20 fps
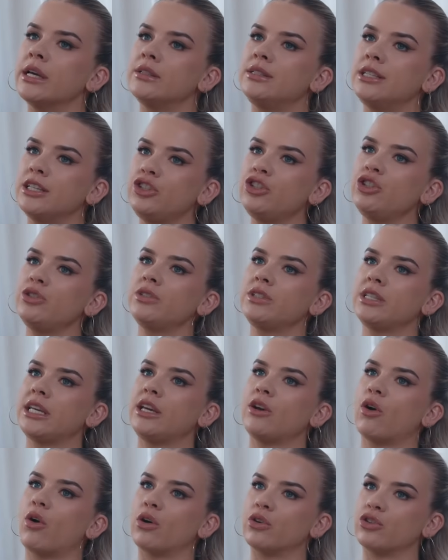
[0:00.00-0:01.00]
Did you
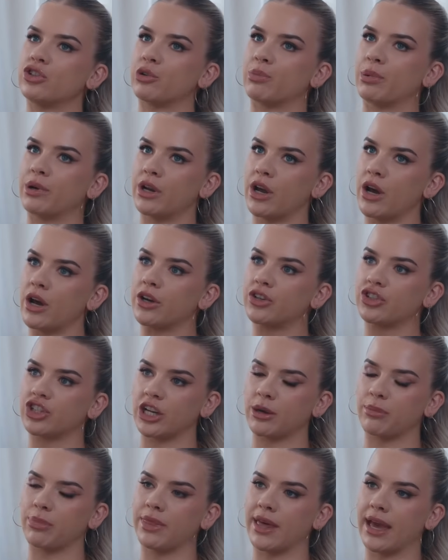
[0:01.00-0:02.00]
see
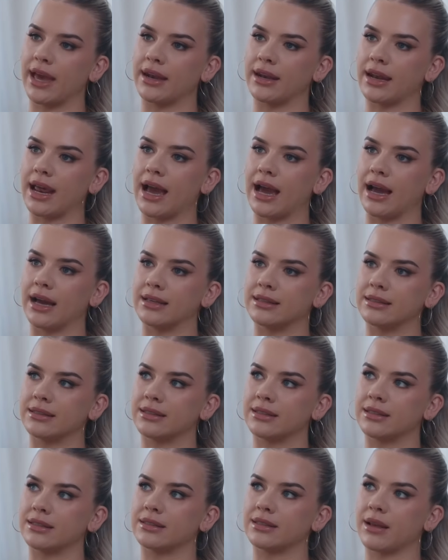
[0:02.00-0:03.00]
entrepreneurship then
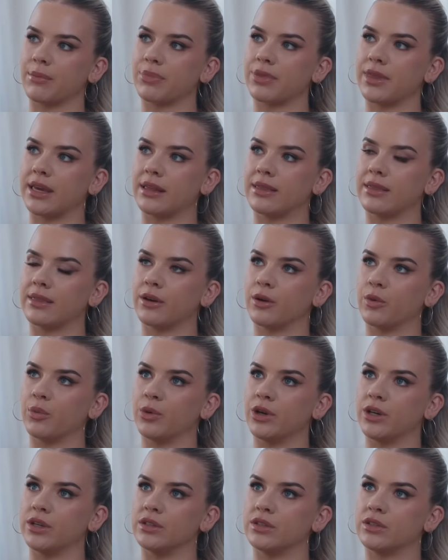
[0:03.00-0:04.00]
as something that
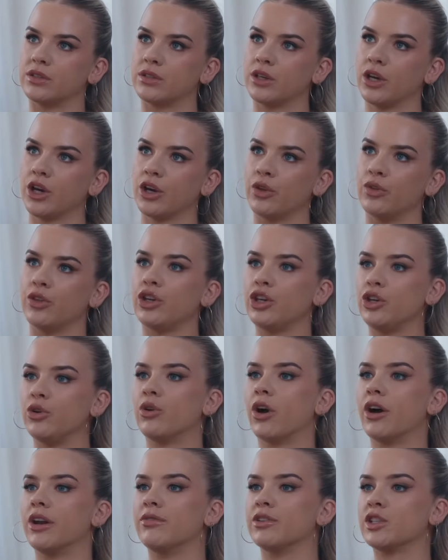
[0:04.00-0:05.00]
you
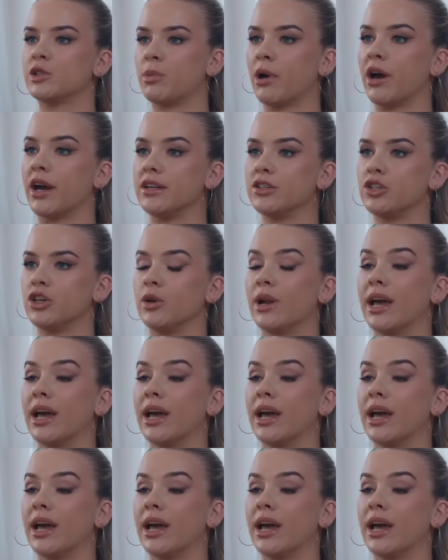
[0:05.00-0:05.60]
kind of aspired to?